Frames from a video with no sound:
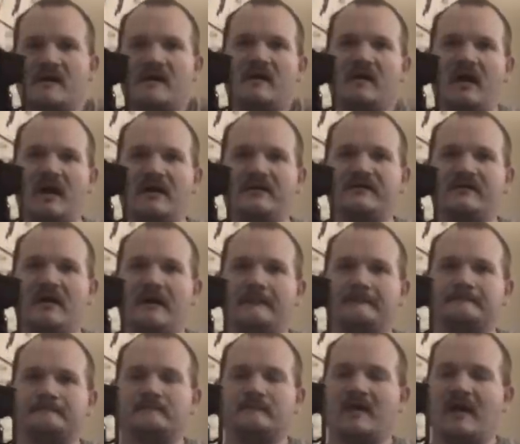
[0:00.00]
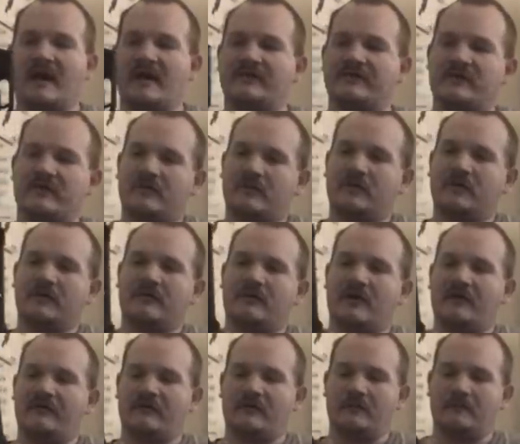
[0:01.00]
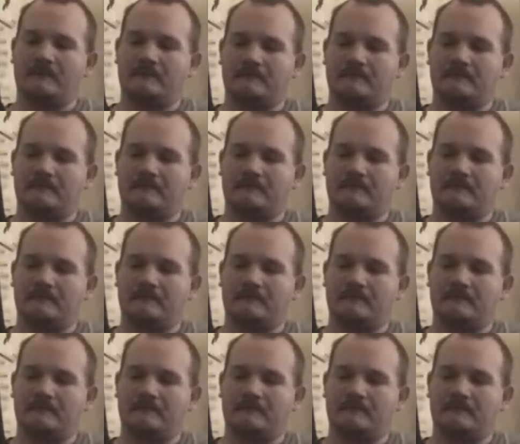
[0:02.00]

That's it. That's your complete rifle.